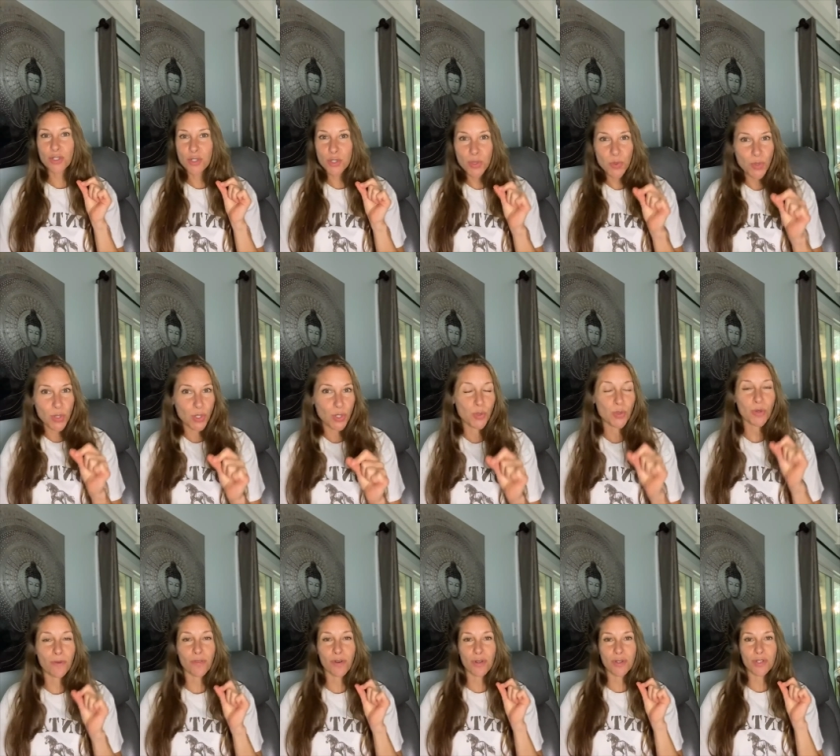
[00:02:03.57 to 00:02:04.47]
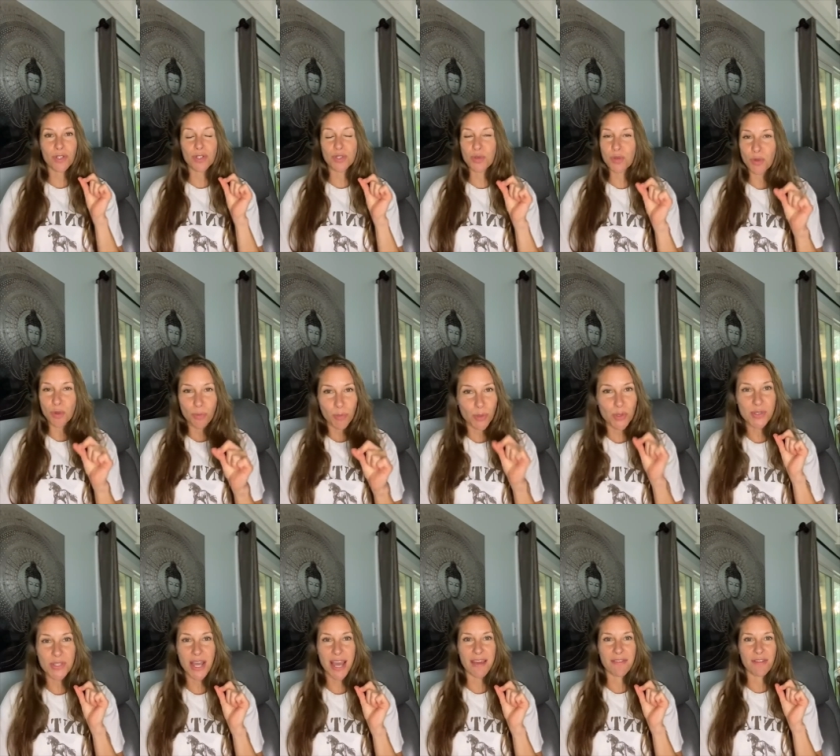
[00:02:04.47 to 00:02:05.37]
to the universe, to the
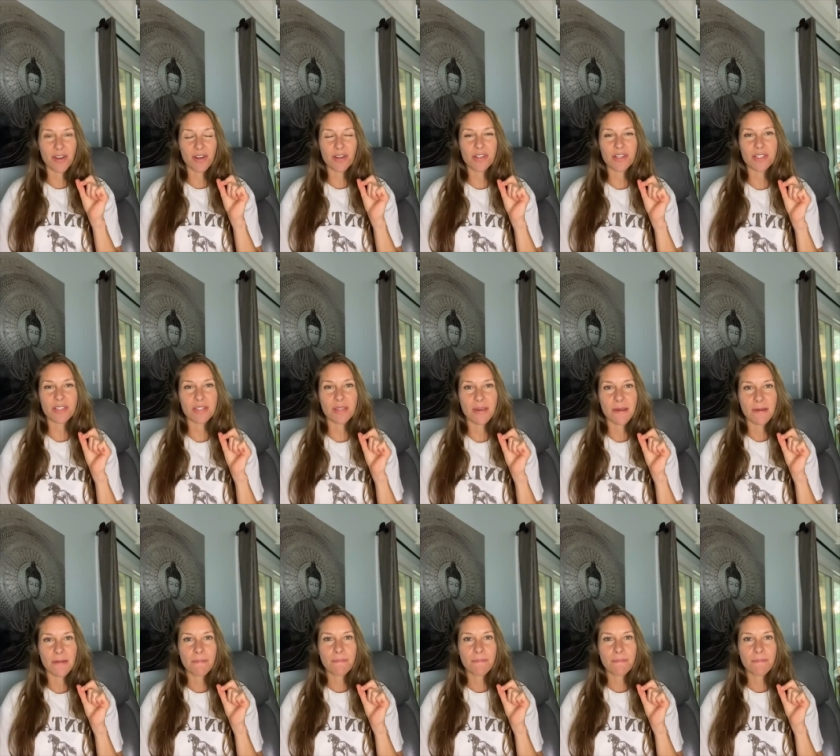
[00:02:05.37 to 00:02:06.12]
multiverse,